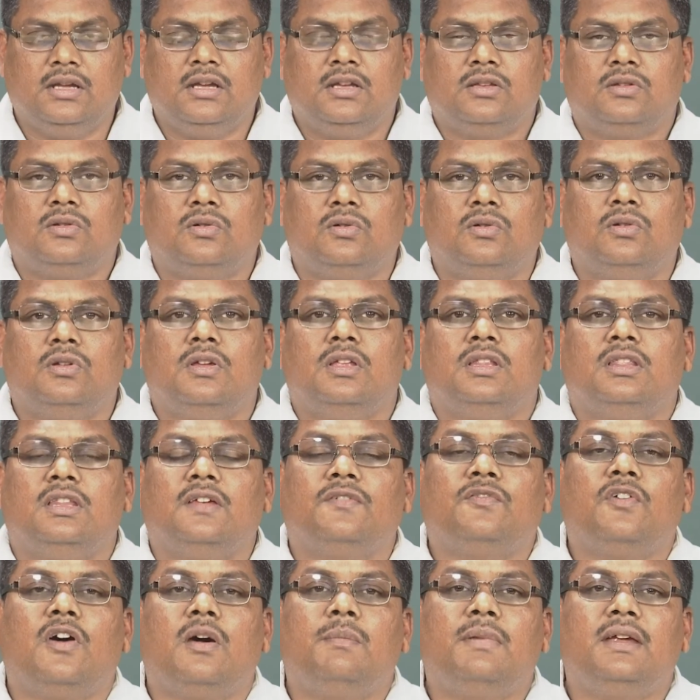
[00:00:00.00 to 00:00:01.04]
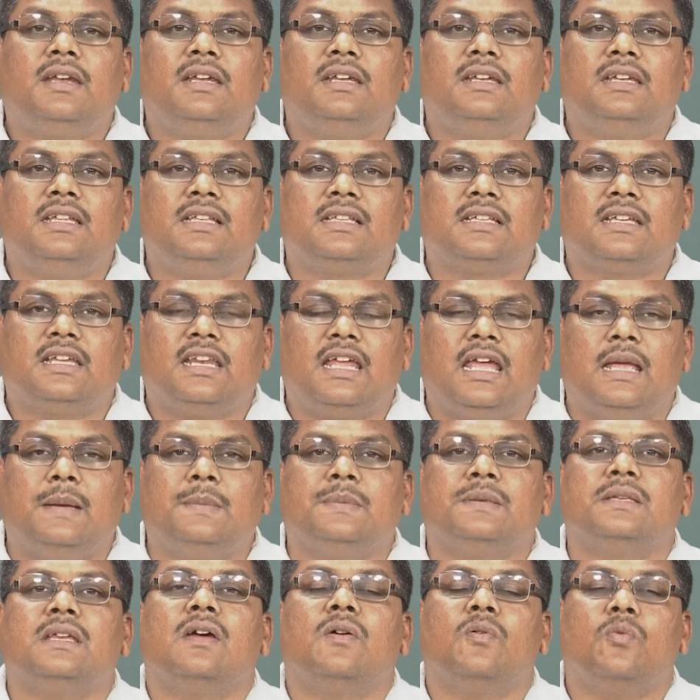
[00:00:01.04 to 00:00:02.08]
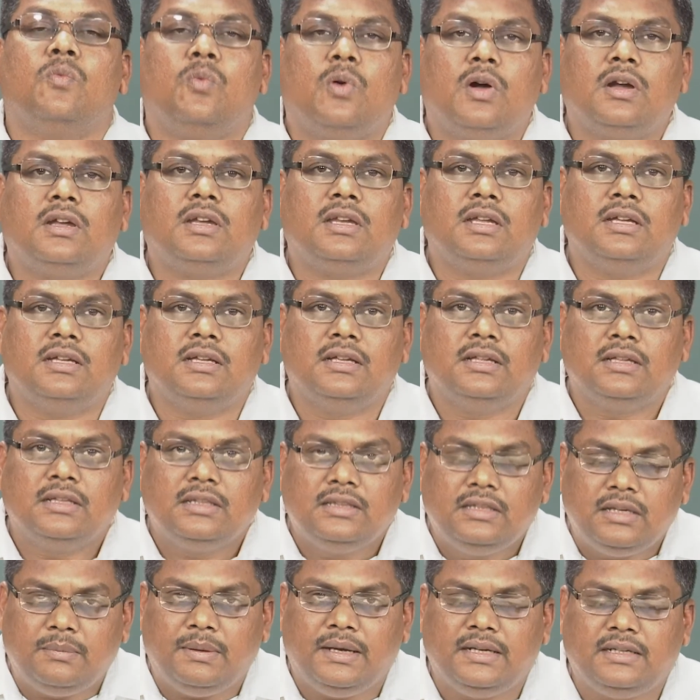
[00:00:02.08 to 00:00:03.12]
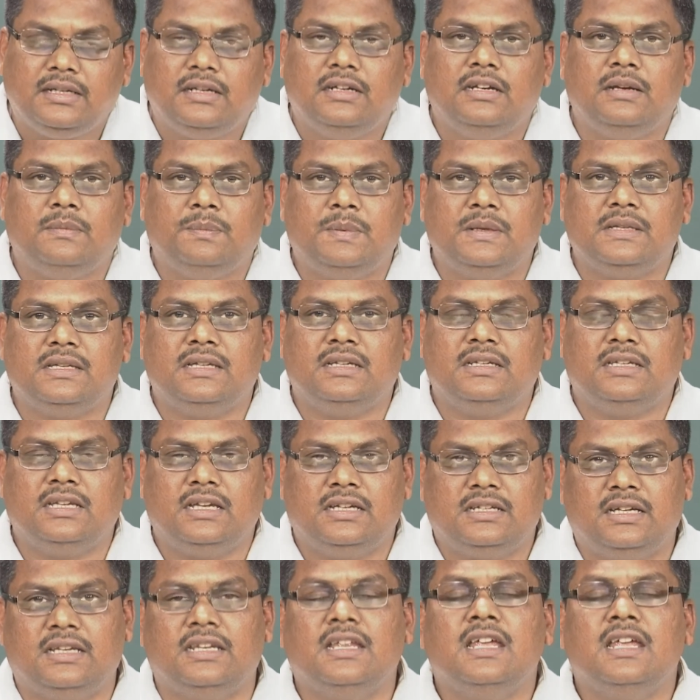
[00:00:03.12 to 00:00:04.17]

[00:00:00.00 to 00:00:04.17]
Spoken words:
So, the format describes what the mental representation,